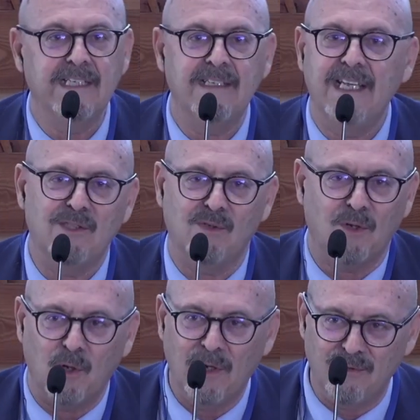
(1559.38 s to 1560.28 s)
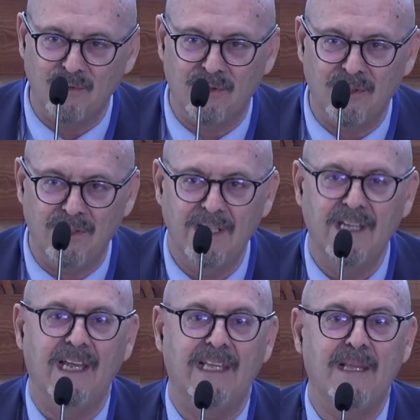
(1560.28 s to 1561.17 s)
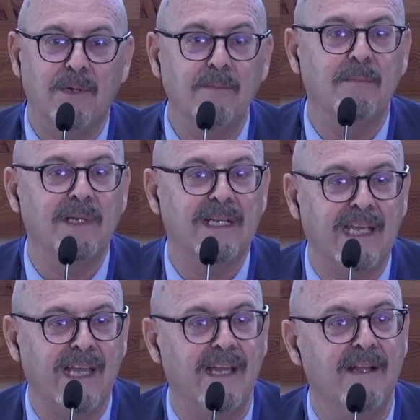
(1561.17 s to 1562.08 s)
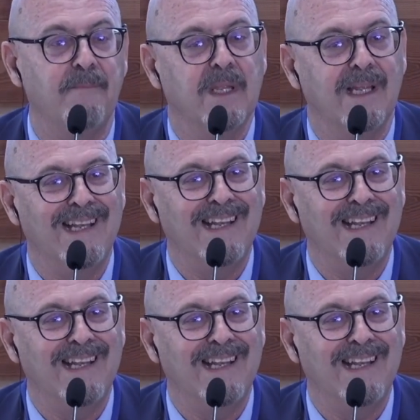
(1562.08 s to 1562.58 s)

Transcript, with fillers: the bad idea of discontinuing